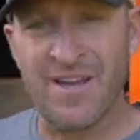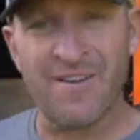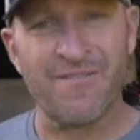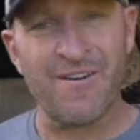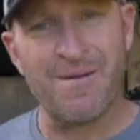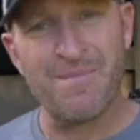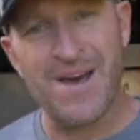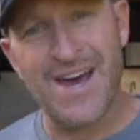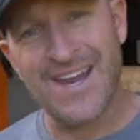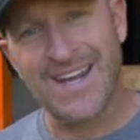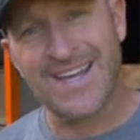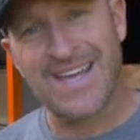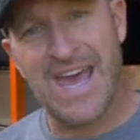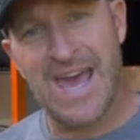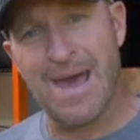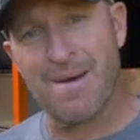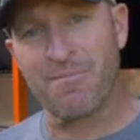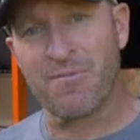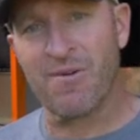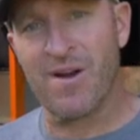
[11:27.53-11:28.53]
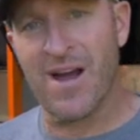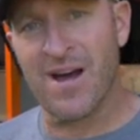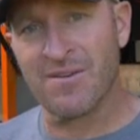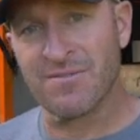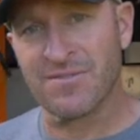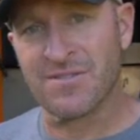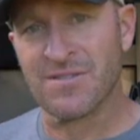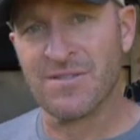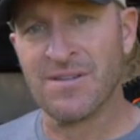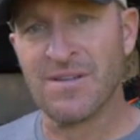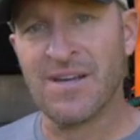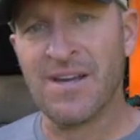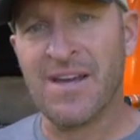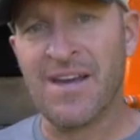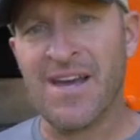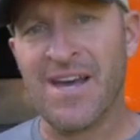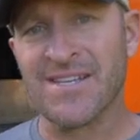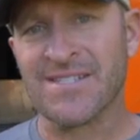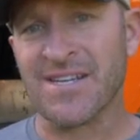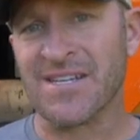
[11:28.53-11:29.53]
If I'm at a campground,
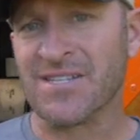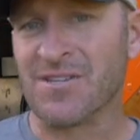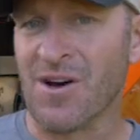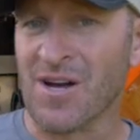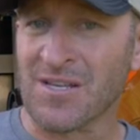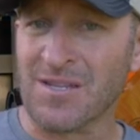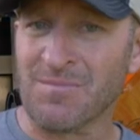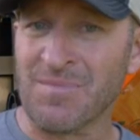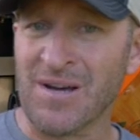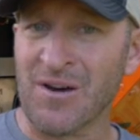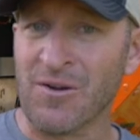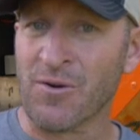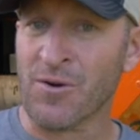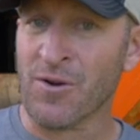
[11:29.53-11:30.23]
as I talked about